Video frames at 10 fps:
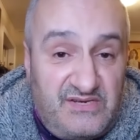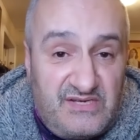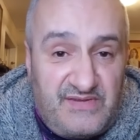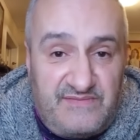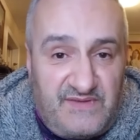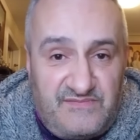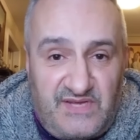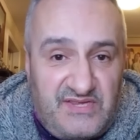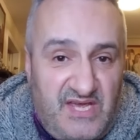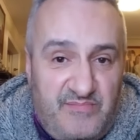You know, they've they've
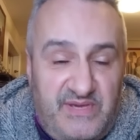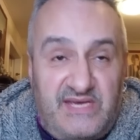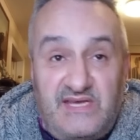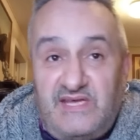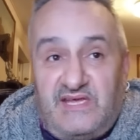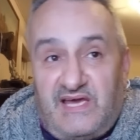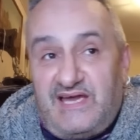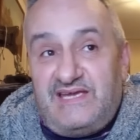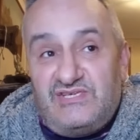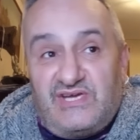done their bit.
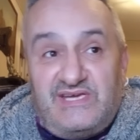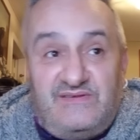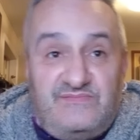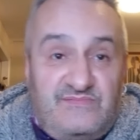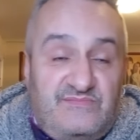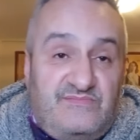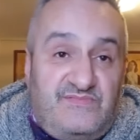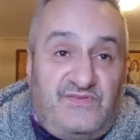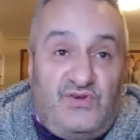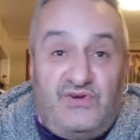AJ,
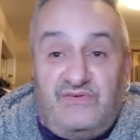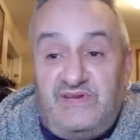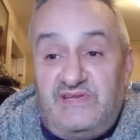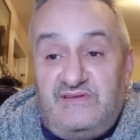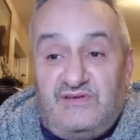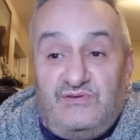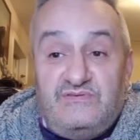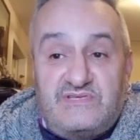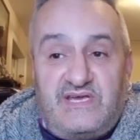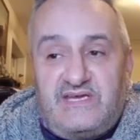Fury,
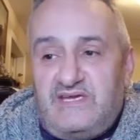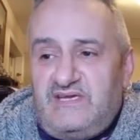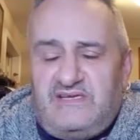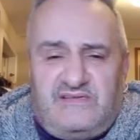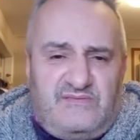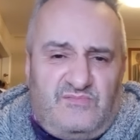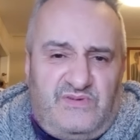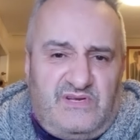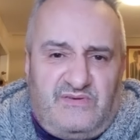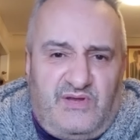Usyk,
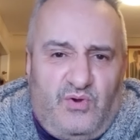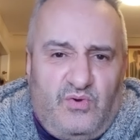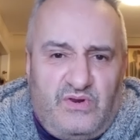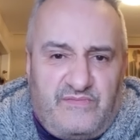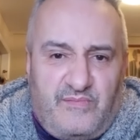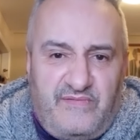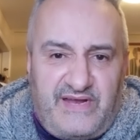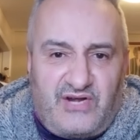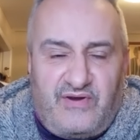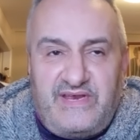you know, all of them have
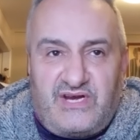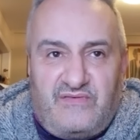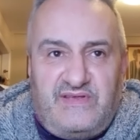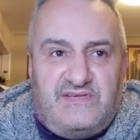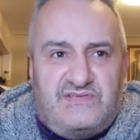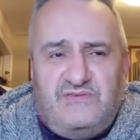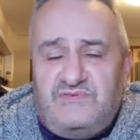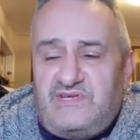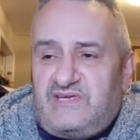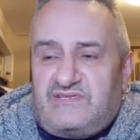had great careers.
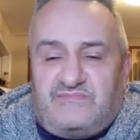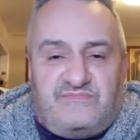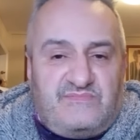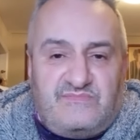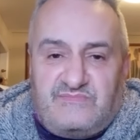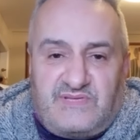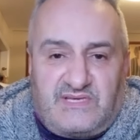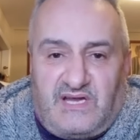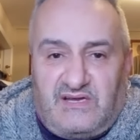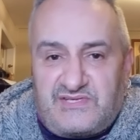Usyk's a
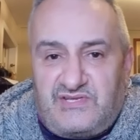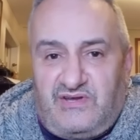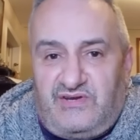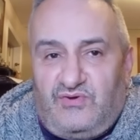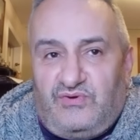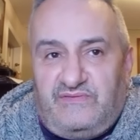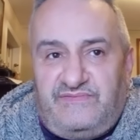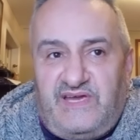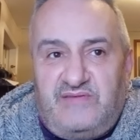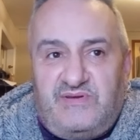cast iron Hall of
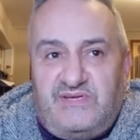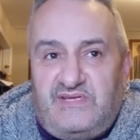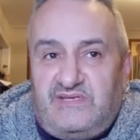Famer.